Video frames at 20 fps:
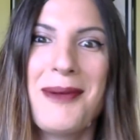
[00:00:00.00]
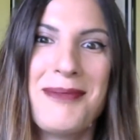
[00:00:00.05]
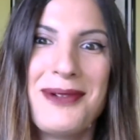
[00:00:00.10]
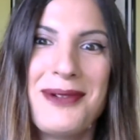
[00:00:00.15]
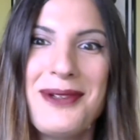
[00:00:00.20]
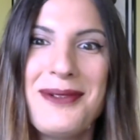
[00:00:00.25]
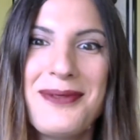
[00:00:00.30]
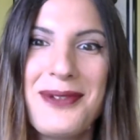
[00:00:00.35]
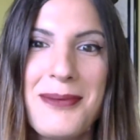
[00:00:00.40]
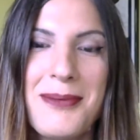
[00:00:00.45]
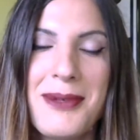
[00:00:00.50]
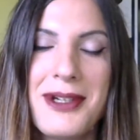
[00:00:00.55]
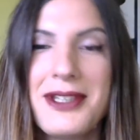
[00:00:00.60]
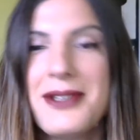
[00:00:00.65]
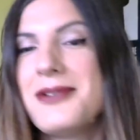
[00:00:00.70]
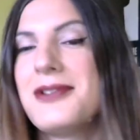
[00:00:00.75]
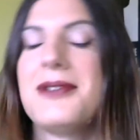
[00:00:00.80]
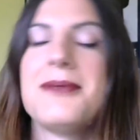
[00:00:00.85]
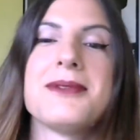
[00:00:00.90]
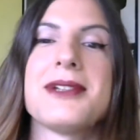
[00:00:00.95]
proven on my
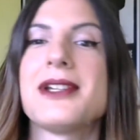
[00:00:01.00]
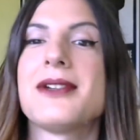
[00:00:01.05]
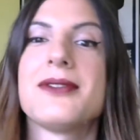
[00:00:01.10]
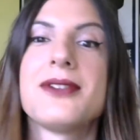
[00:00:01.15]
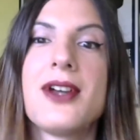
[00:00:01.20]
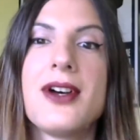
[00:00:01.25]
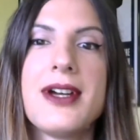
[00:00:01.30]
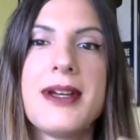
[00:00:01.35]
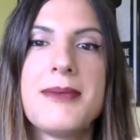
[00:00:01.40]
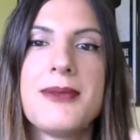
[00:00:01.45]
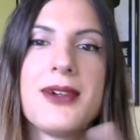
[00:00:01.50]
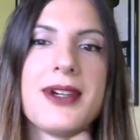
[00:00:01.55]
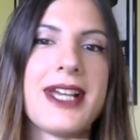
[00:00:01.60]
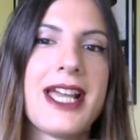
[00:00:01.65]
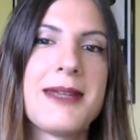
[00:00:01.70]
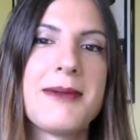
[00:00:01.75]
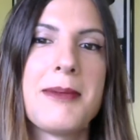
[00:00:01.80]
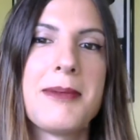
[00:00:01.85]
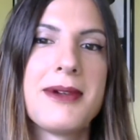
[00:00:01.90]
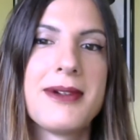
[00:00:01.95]
YouTube channel that I'm not
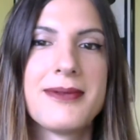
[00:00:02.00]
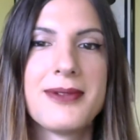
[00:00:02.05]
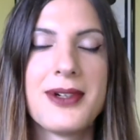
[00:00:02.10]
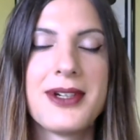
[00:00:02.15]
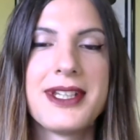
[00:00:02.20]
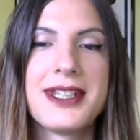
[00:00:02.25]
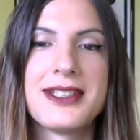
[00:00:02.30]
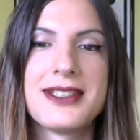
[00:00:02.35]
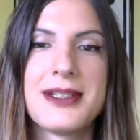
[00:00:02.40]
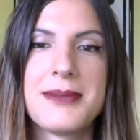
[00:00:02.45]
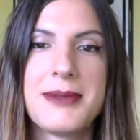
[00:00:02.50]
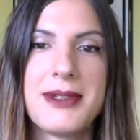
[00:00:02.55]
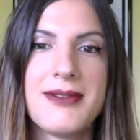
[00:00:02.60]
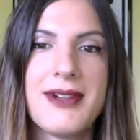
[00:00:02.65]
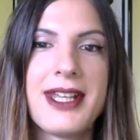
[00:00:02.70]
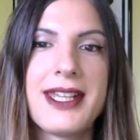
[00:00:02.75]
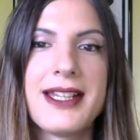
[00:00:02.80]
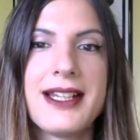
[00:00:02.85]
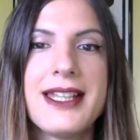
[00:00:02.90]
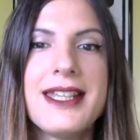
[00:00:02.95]
capable of writing something
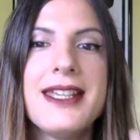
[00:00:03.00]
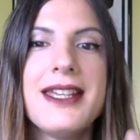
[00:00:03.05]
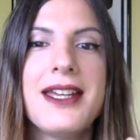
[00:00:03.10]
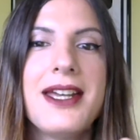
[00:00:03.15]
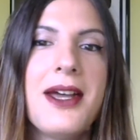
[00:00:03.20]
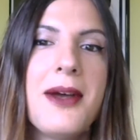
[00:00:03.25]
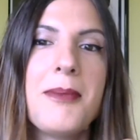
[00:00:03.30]
regularly,